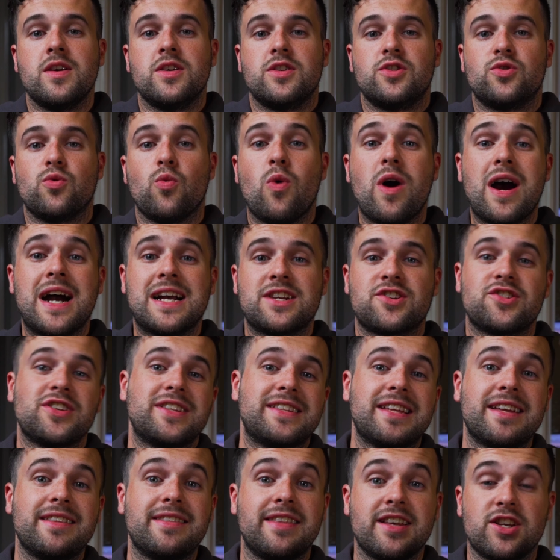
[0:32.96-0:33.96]
So what I
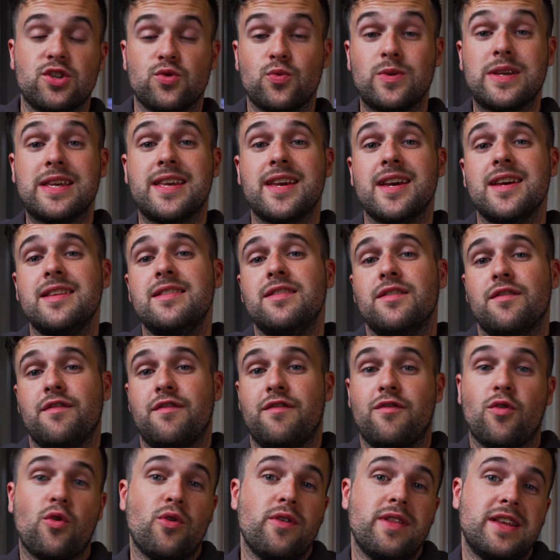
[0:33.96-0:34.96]
actually did this weekend
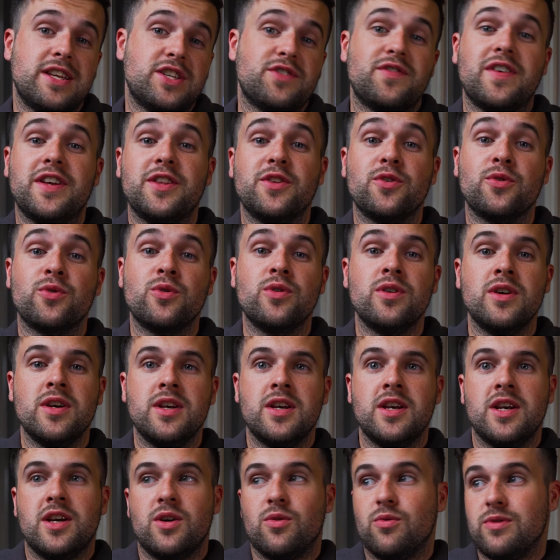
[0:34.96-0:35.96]
for this video
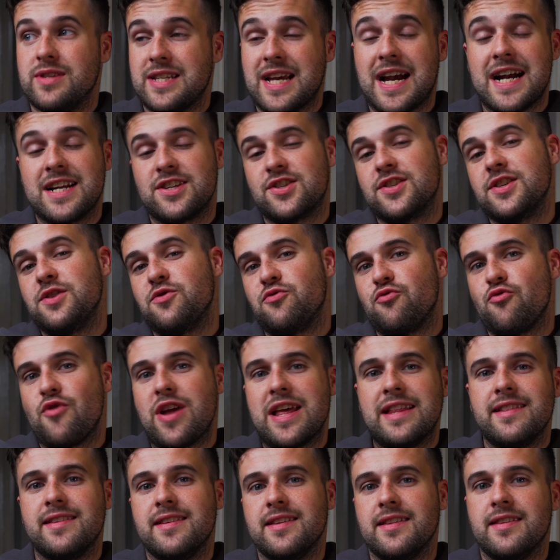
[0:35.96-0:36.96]
was I actually
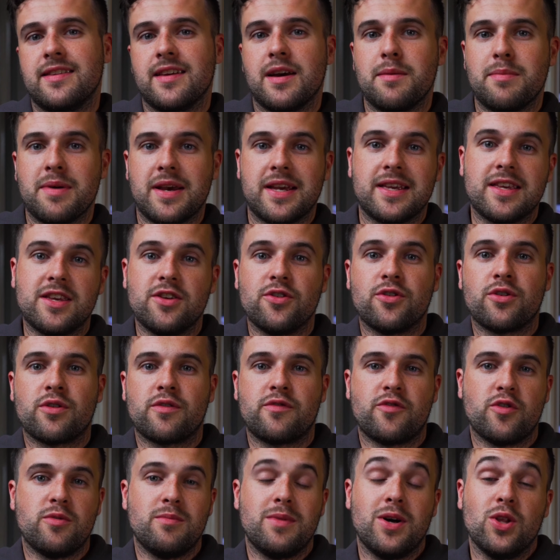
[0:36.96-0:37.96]
rented a bit of gear
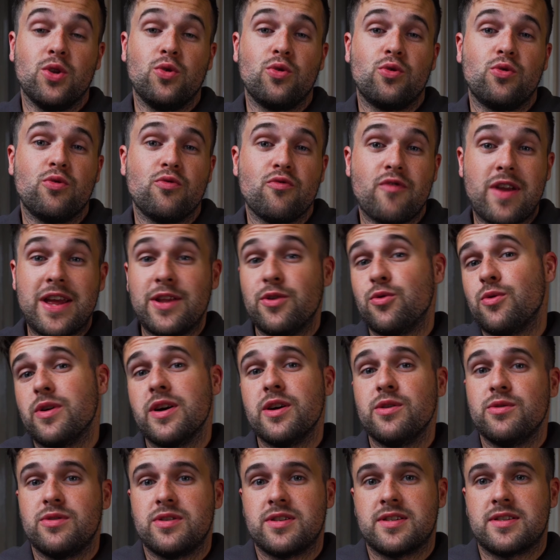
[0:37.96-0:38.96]
from a local rental
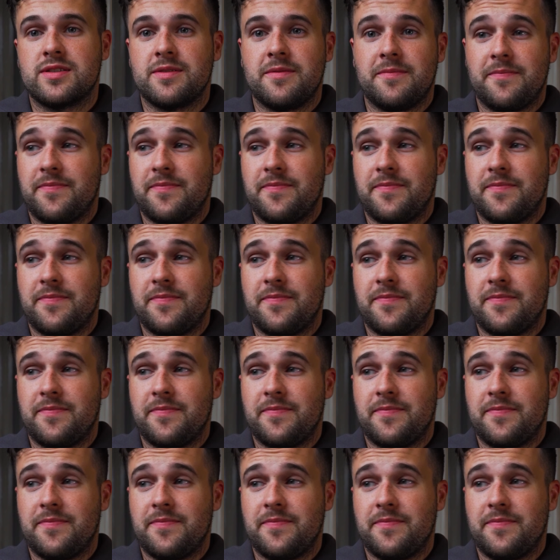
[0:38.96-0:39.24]
house.